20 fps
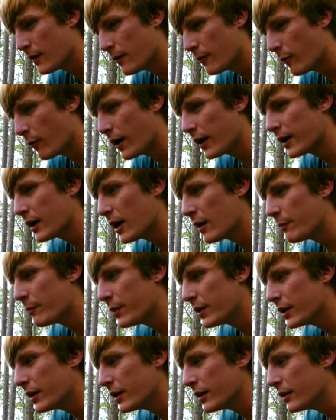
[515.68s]
why not
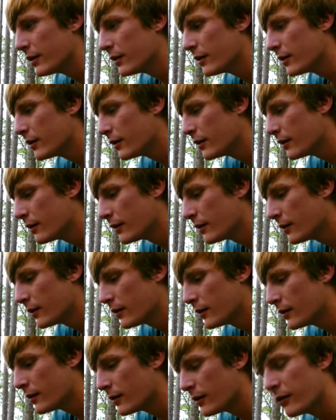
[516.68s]
be
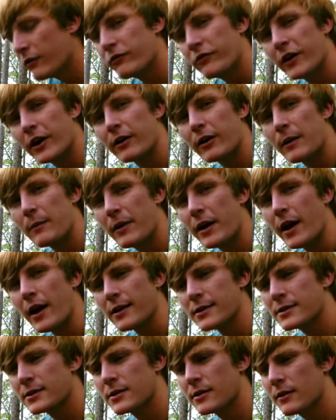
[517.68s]
the very
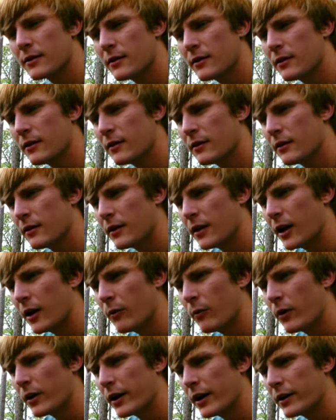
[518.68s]
best
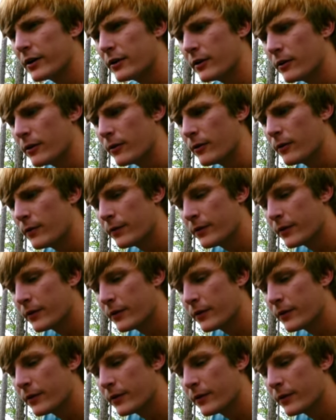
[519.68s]
at what I do?